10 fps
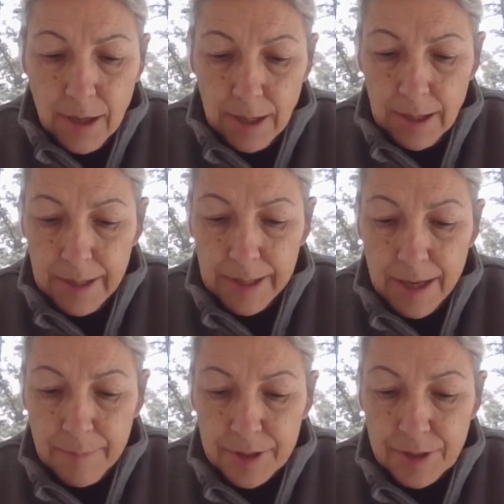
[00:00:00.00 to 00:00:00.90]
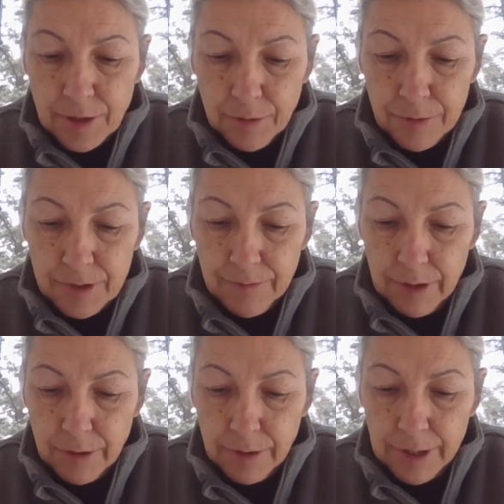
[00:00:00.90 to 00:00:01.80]
Uh, it can be so
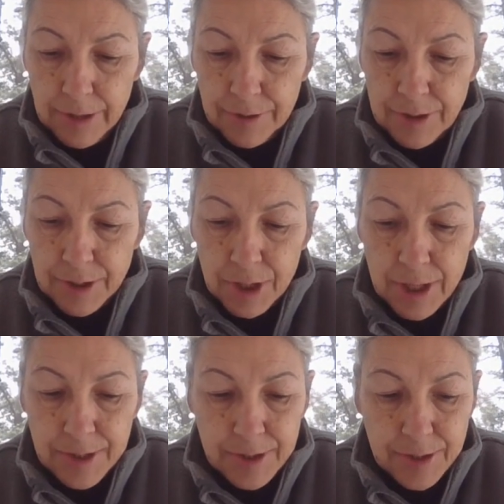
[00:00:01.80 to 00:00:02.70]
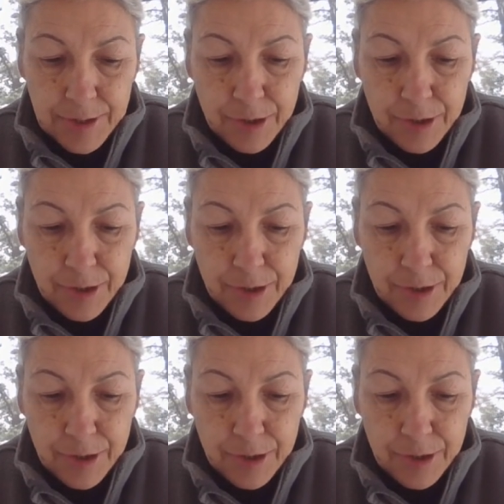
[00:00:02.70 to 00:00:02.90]
severe in such cases as